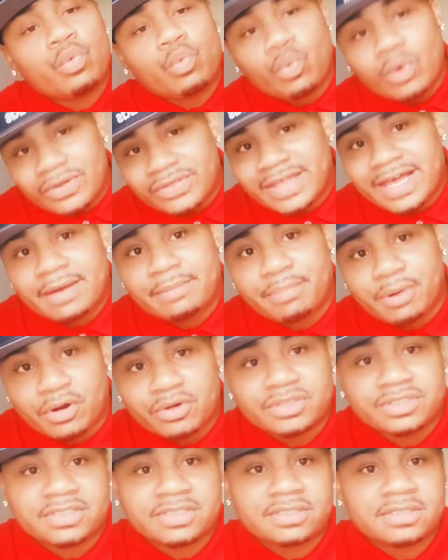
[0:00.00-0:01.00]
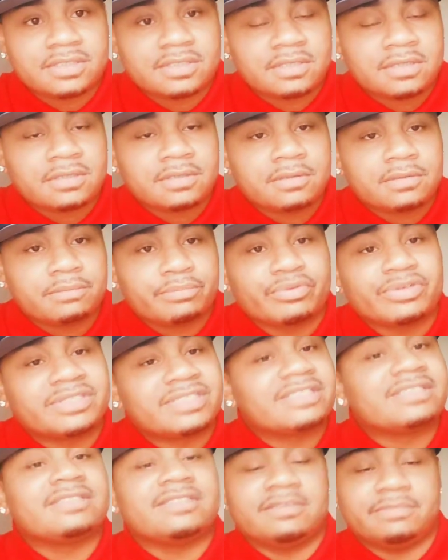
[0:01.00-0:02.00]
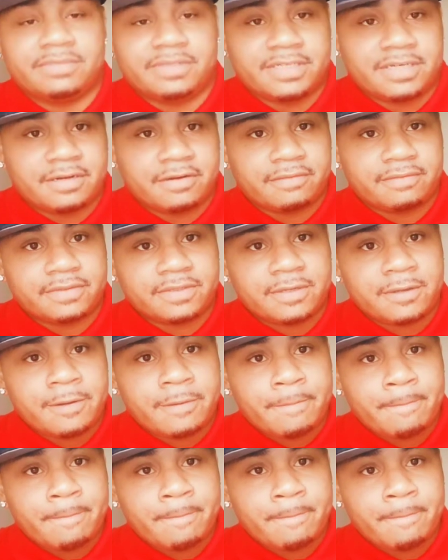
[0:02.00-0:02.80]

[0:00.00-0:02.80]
when that person presents themselves.